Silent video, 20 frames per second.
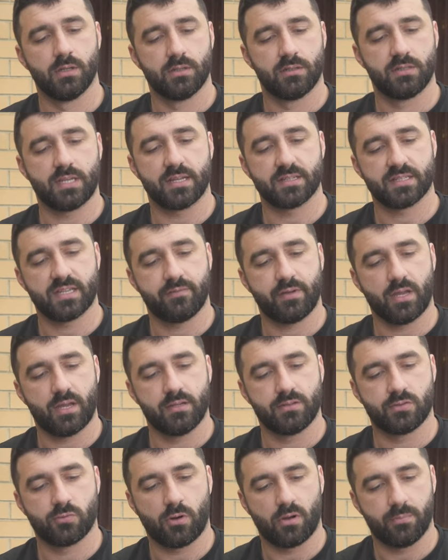Does have a
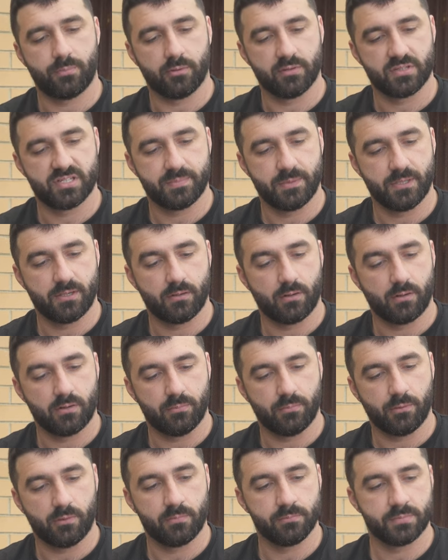tripod spigot on the
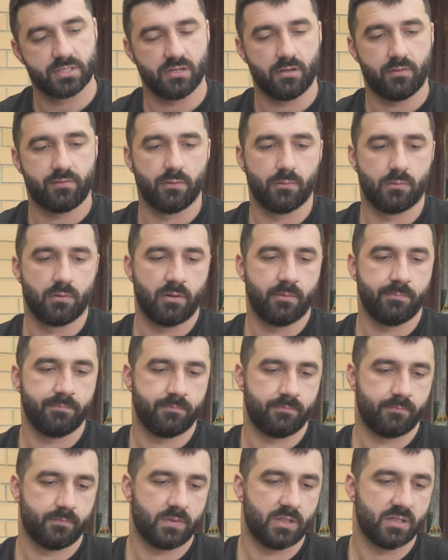bottom, so if you want
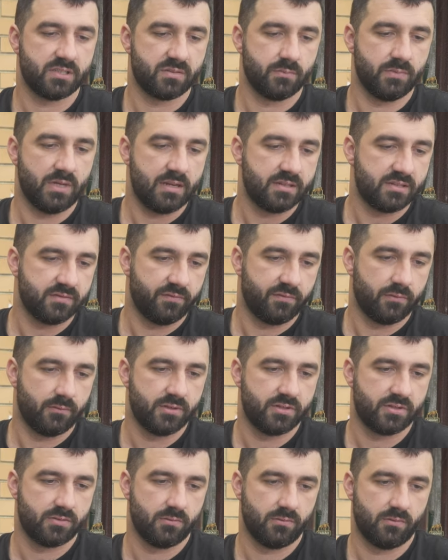to get some decent
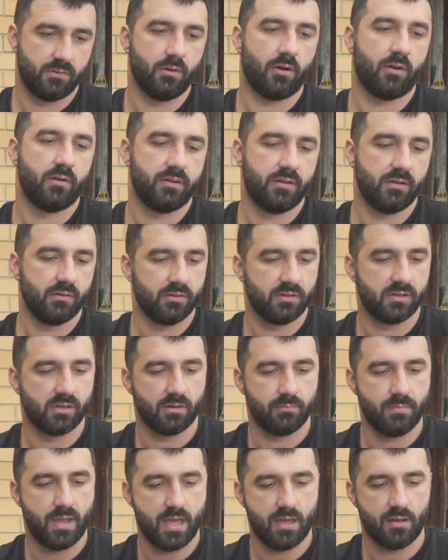footage through it, ideally you're
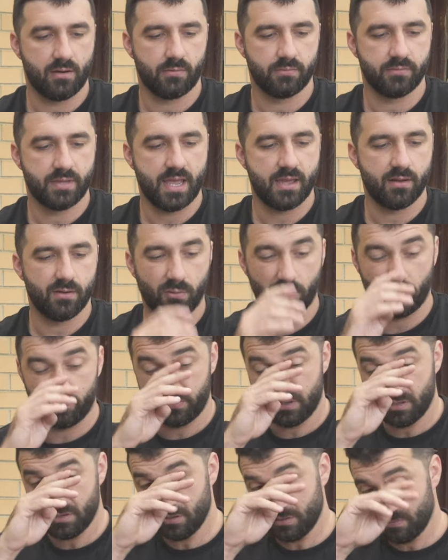going to mount on that, or if
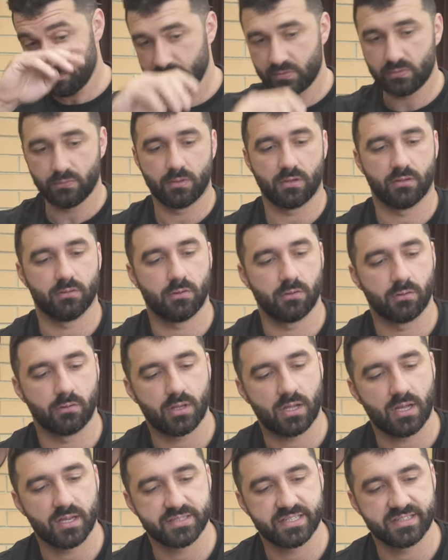you're doing a long
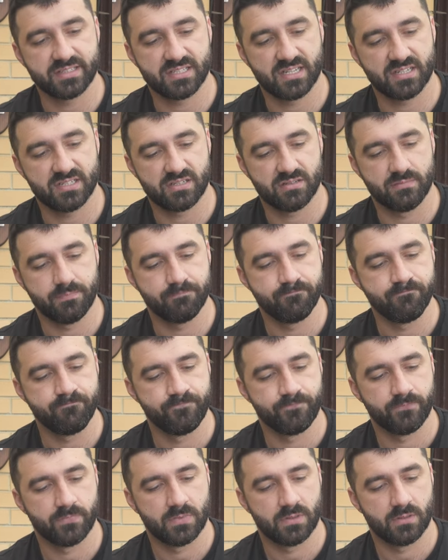glassing session,
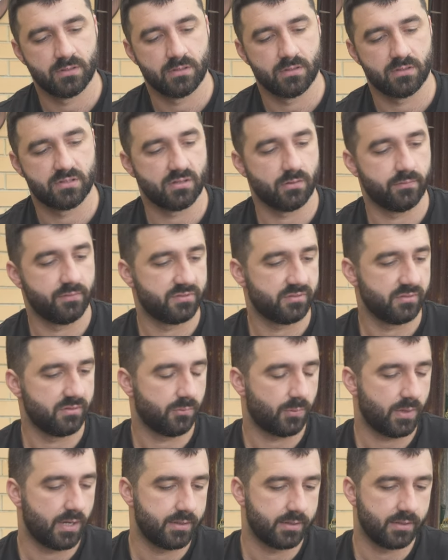it's obviously the
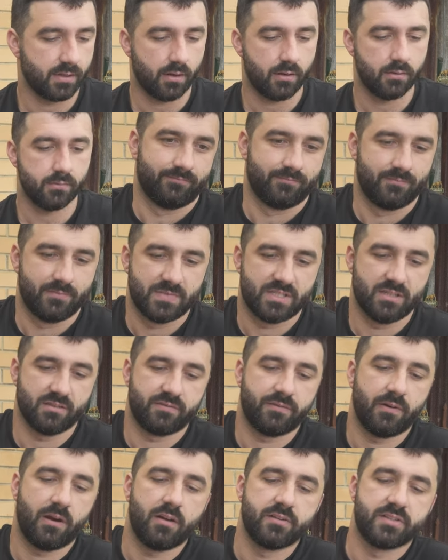way to go. So as
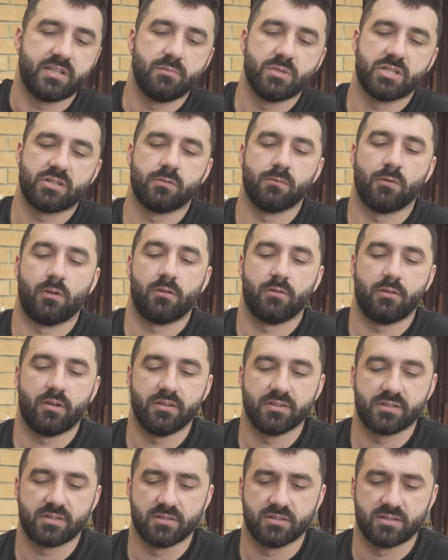far as image quality
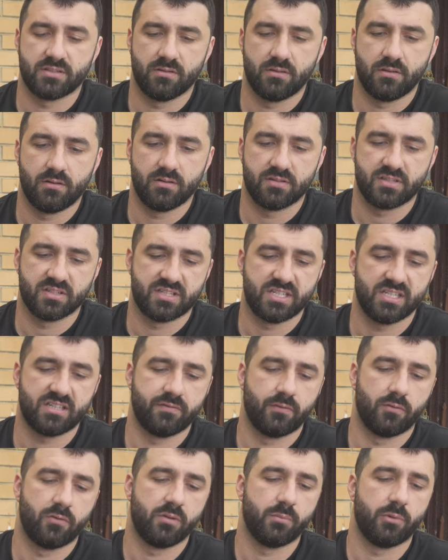is concerned, it's a six
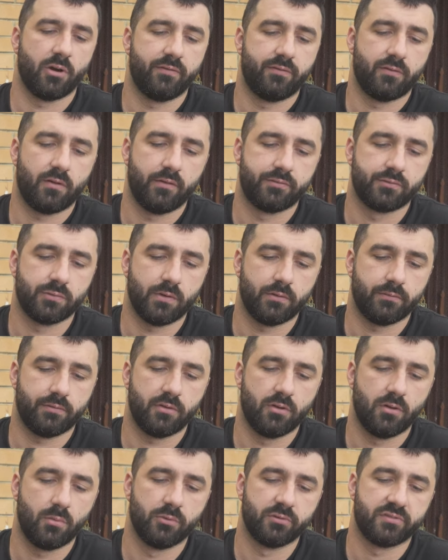forty by five twelve
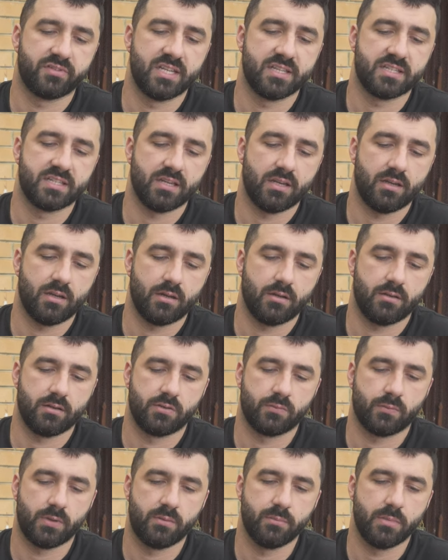thermal sensor,
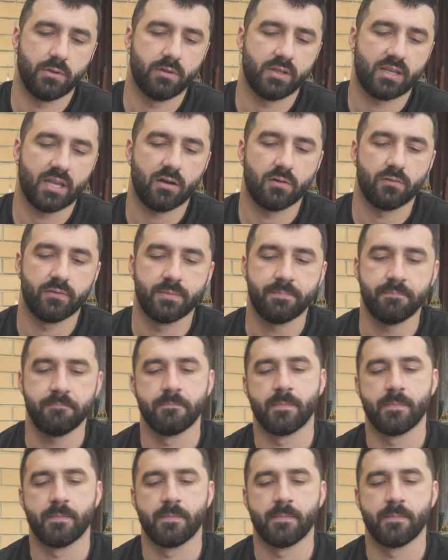twenty millikelvin,